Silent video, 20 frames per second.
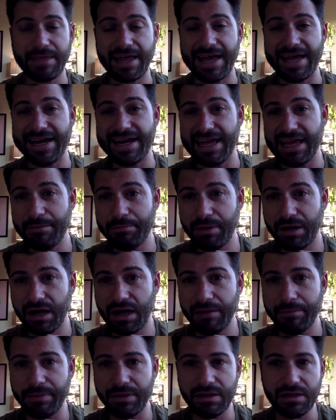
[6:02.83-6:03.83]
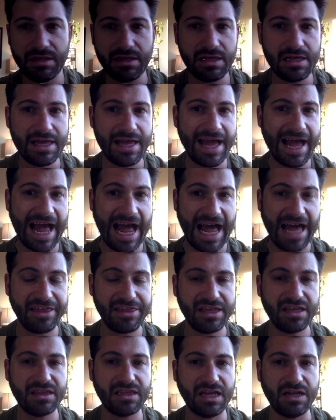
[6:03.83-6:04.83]
and hip hop, I
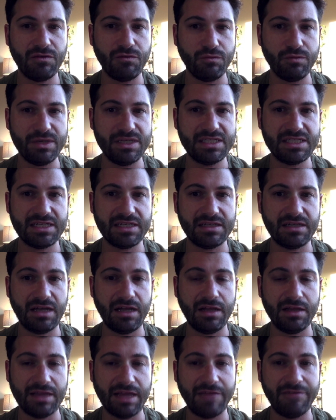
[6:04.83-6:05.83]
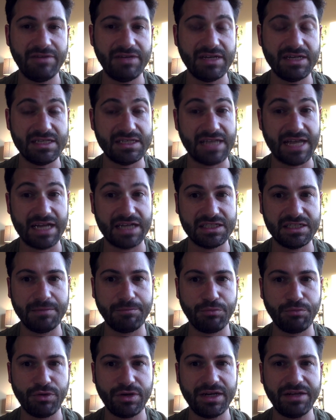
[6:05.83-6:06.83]
think that Reason 11 is actually a
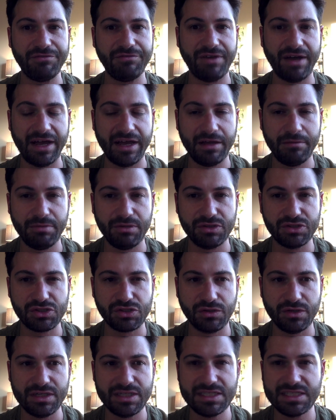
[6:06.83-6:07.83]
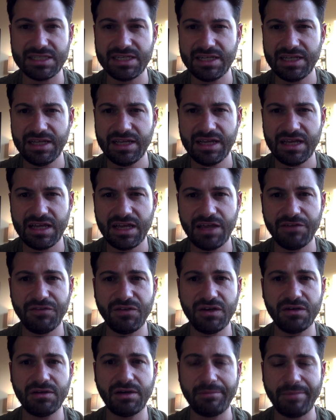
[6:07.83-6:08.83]
pretty viable choice. If you
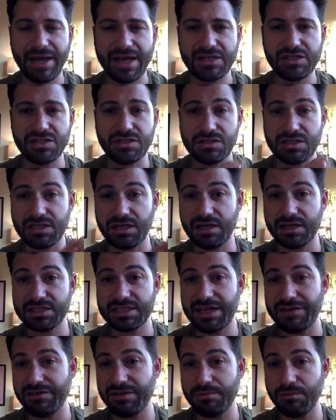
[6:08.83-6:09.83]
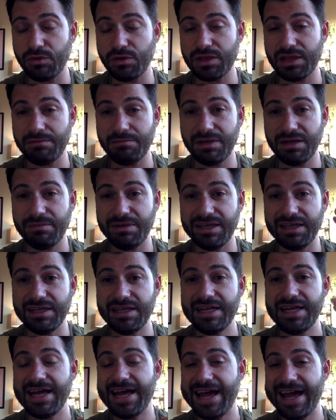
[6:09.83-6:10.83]
don't imagine your songs having more than maybe
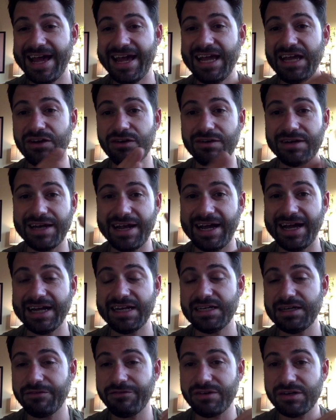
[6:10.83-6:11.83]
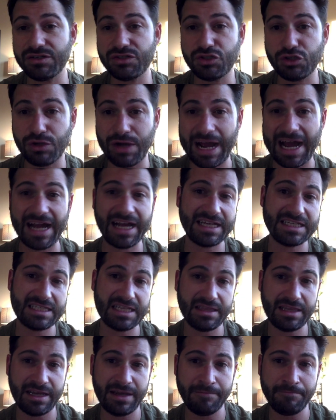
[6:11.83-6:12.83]
8 or 9 different tracks
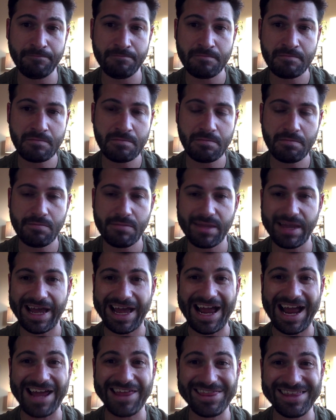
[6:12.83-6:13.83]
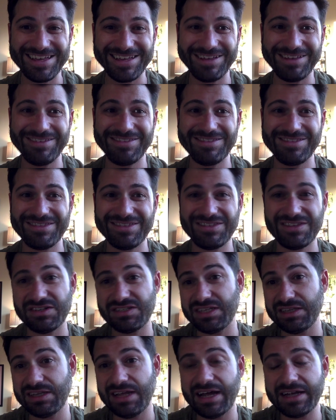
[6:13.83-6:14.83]
in them, I think there's
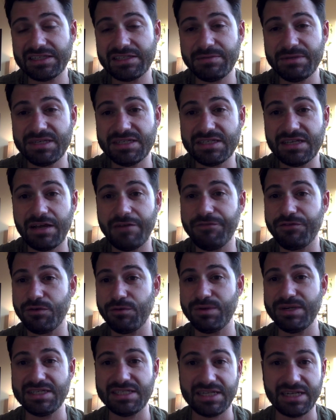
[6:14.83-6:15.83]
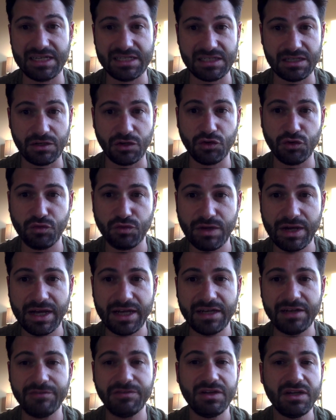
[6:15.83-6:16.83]
a lot to be said for Reason. It's a
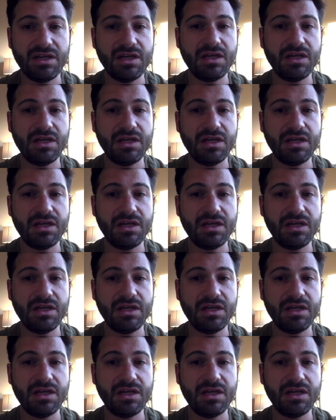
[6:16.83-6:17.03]
creative,